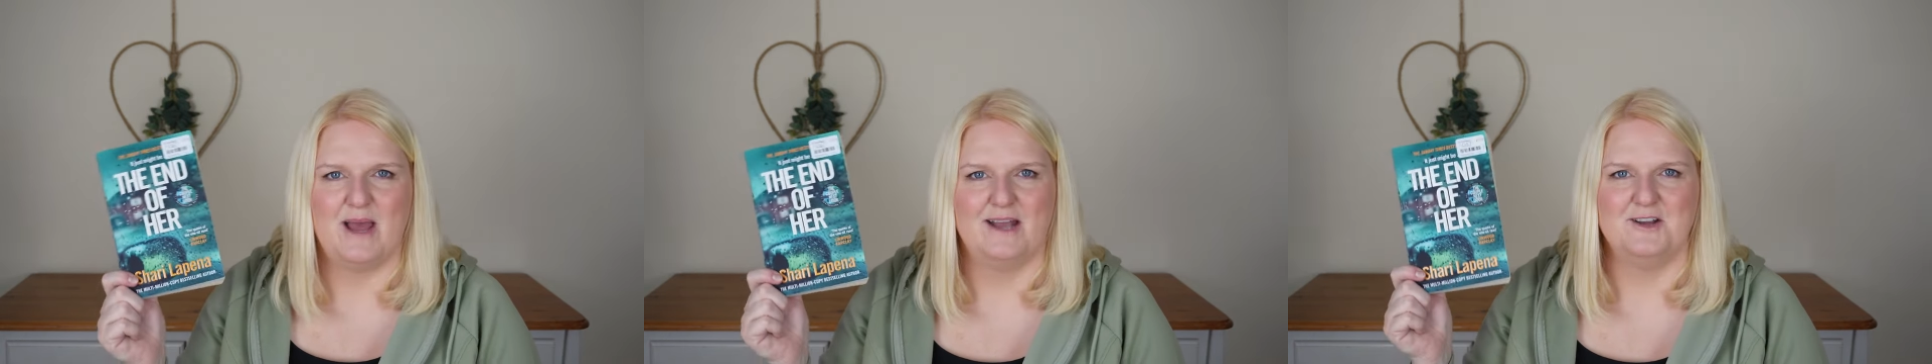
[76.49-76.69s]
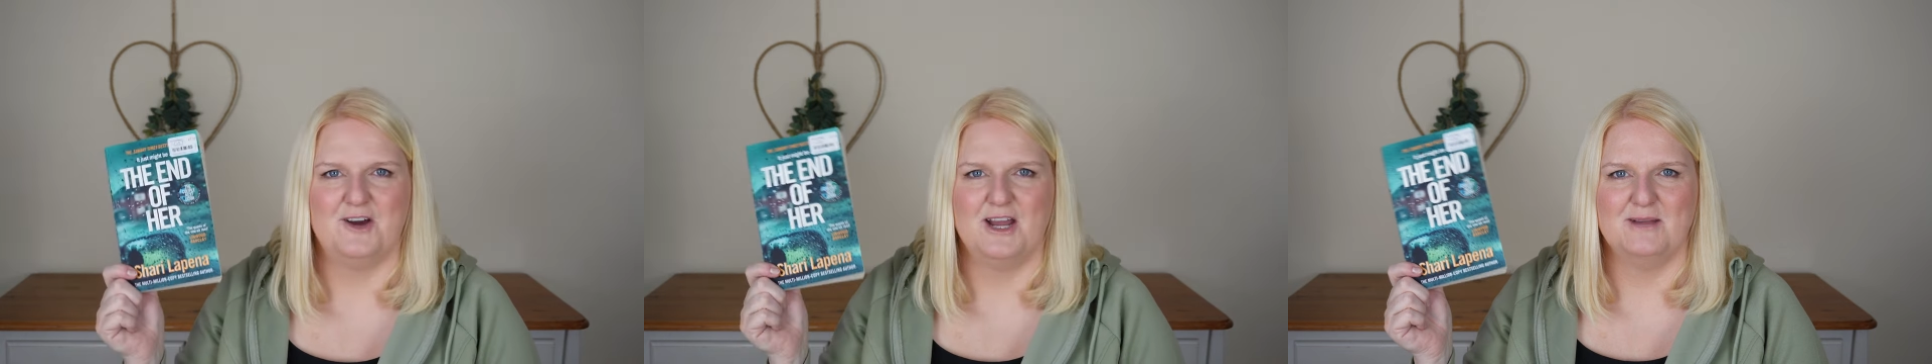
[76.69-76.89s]

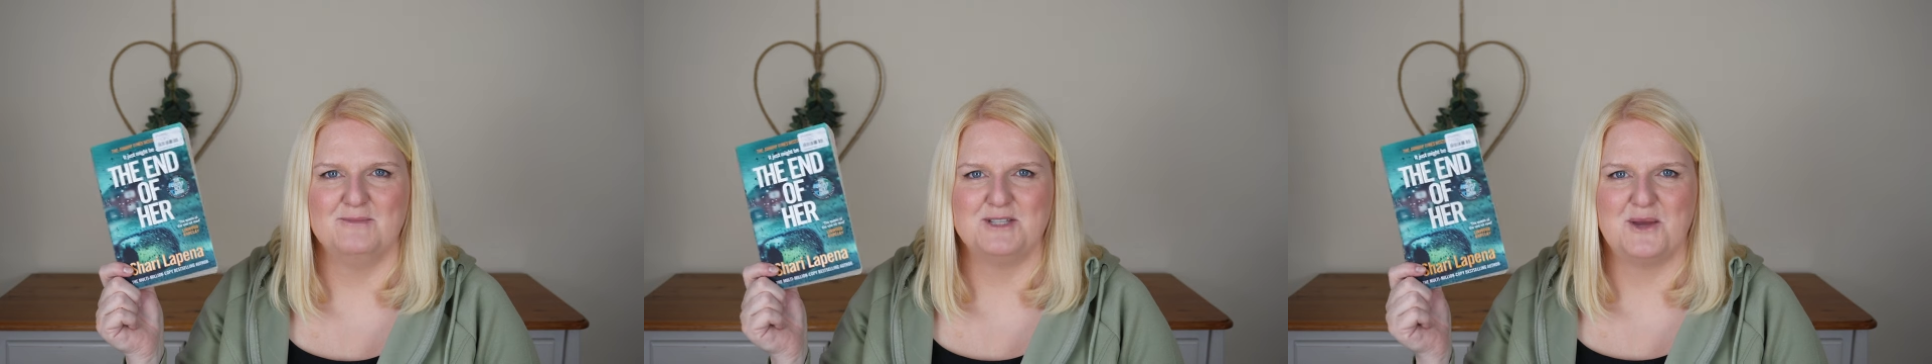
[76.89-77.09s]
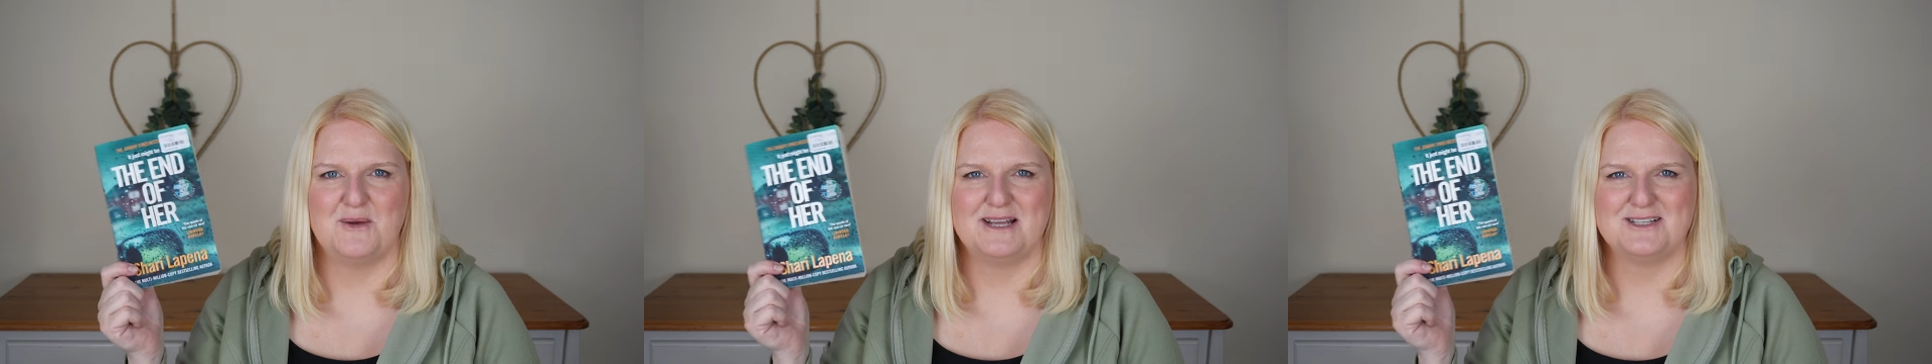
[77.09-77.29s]
and I am
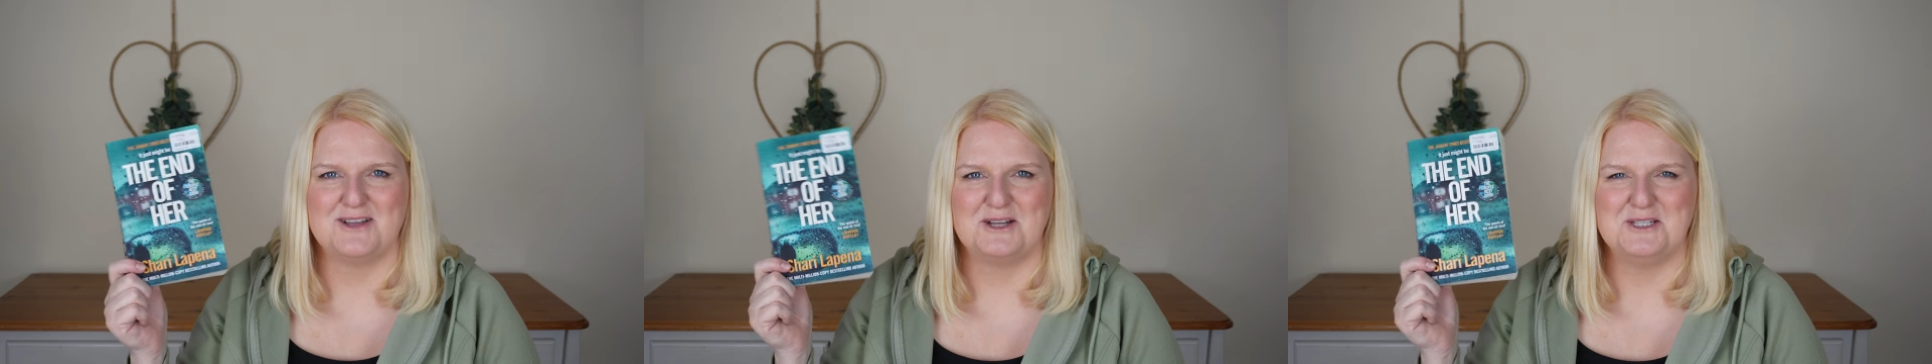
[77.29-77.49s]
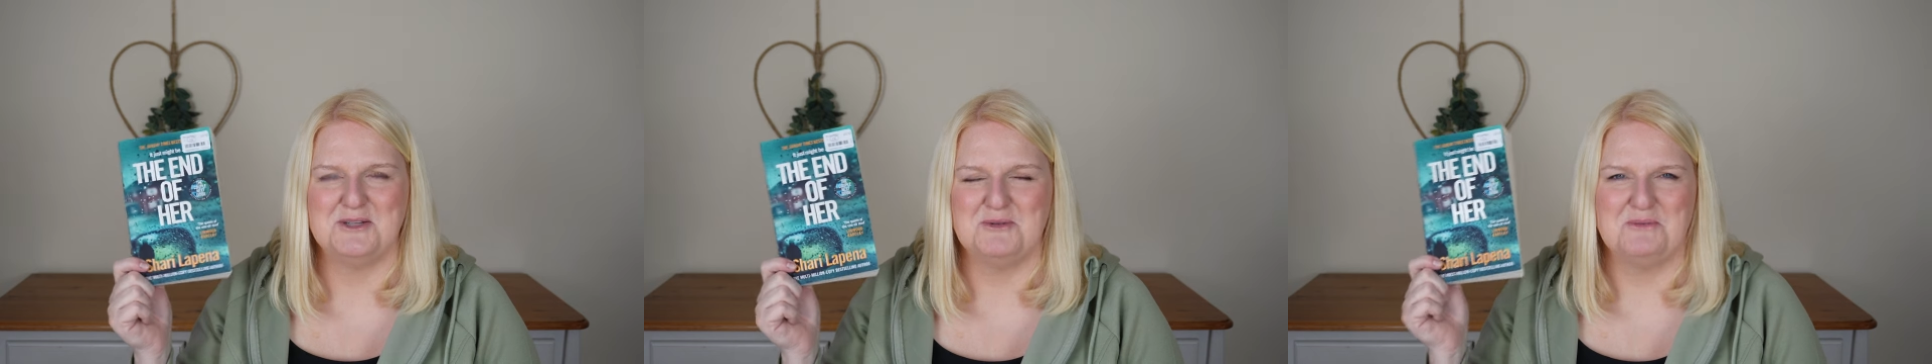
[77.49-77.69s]
so
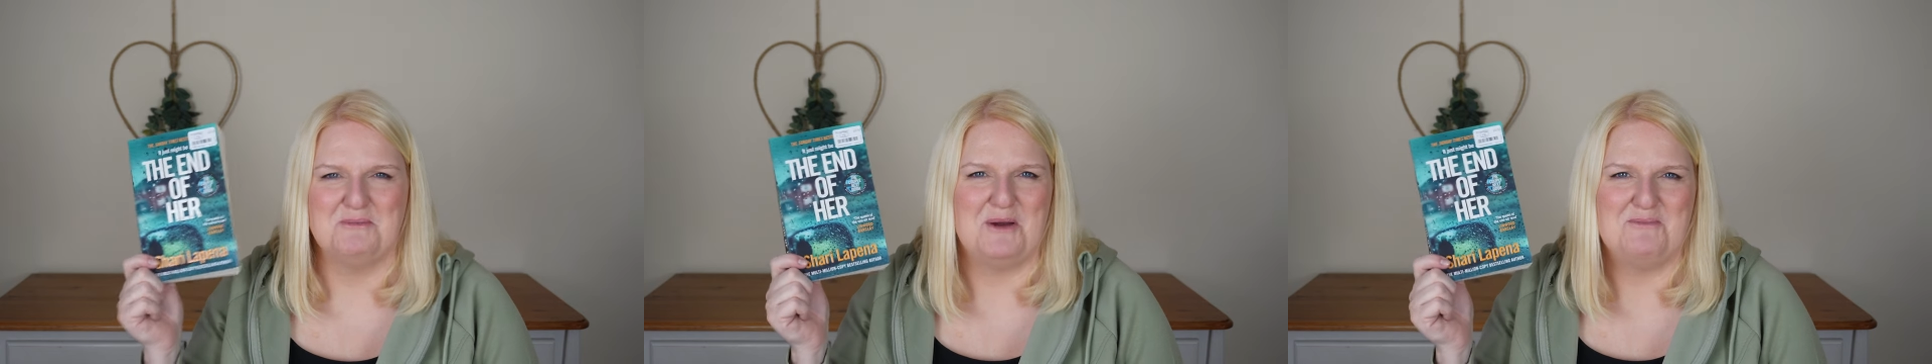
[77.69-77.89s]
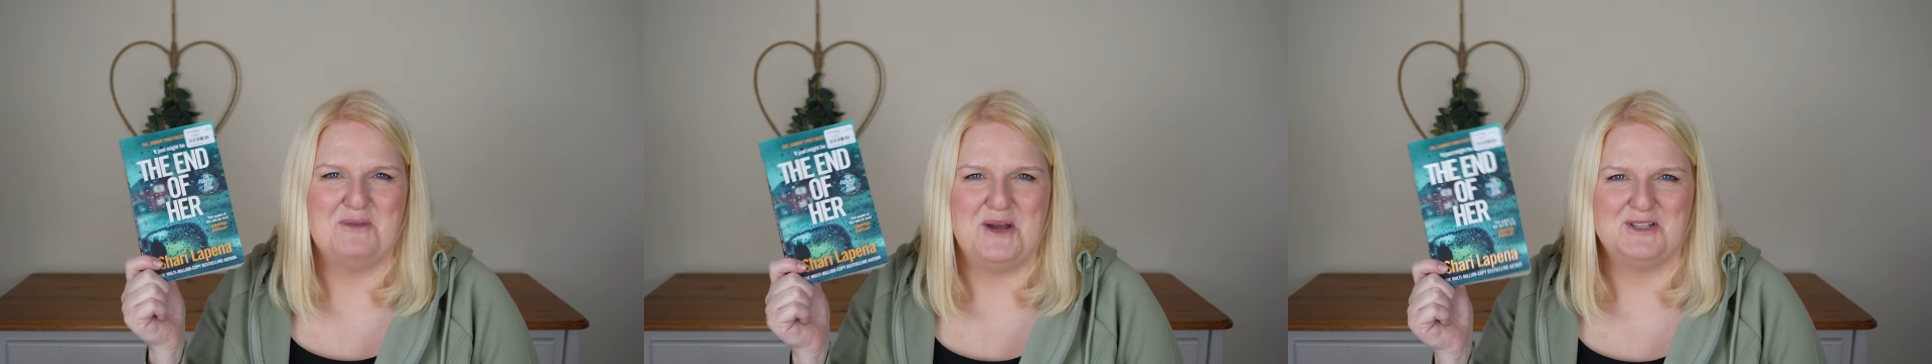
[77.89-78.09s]
excited with
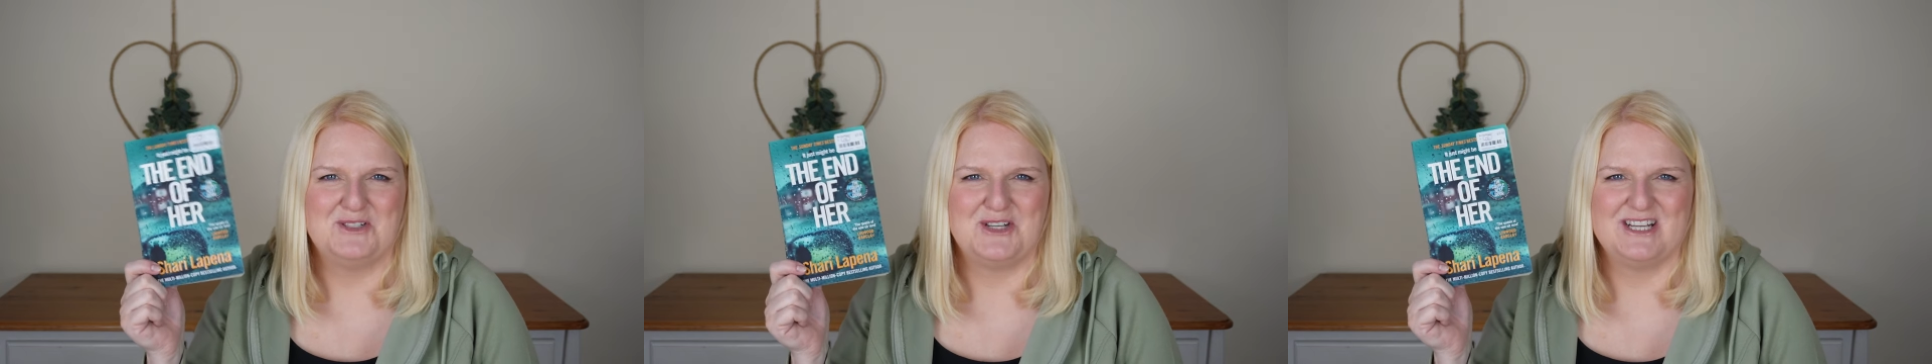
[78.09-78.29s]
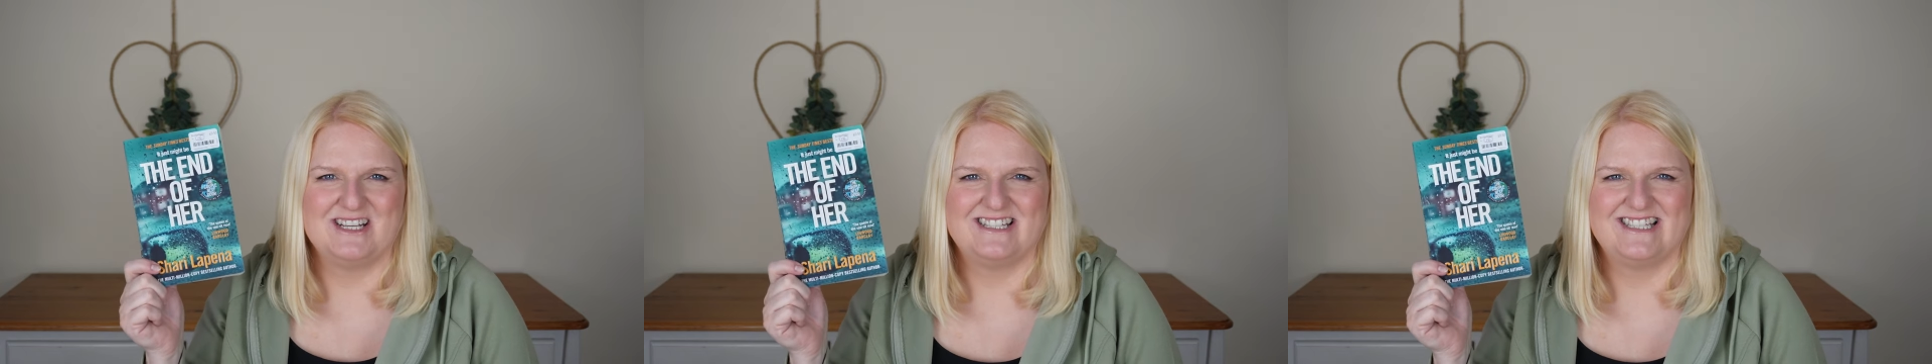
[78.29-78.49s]
my
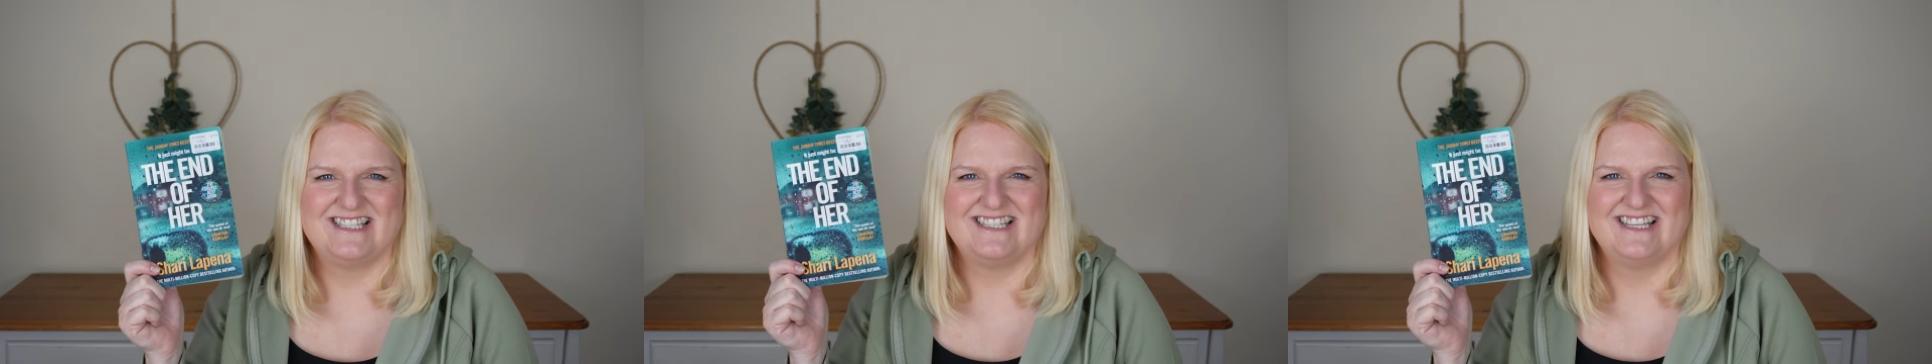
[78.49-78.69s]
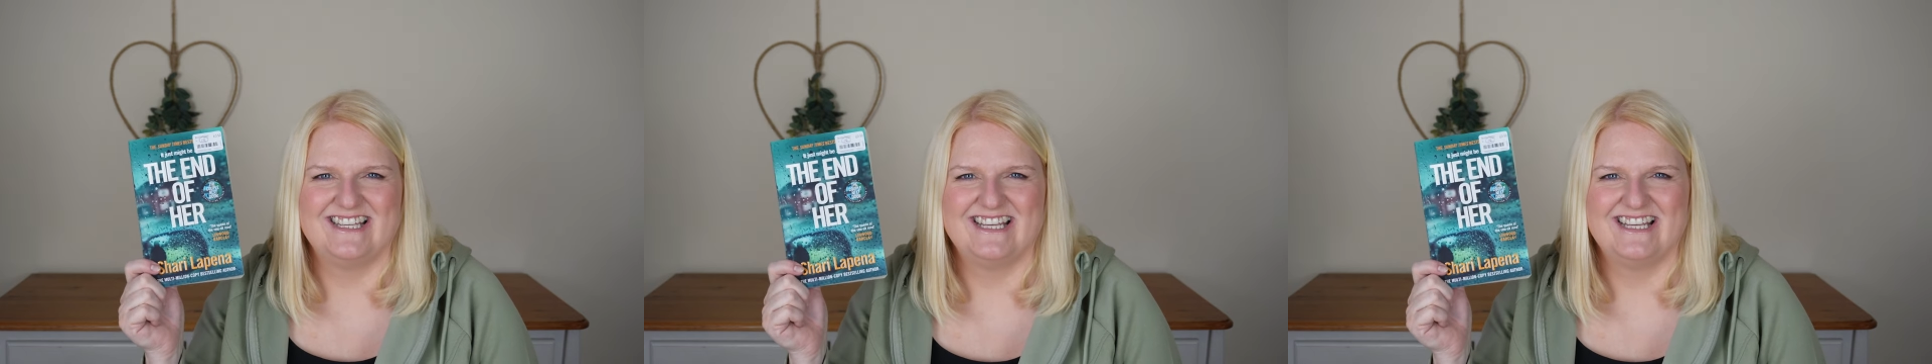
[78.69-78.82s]
purchase.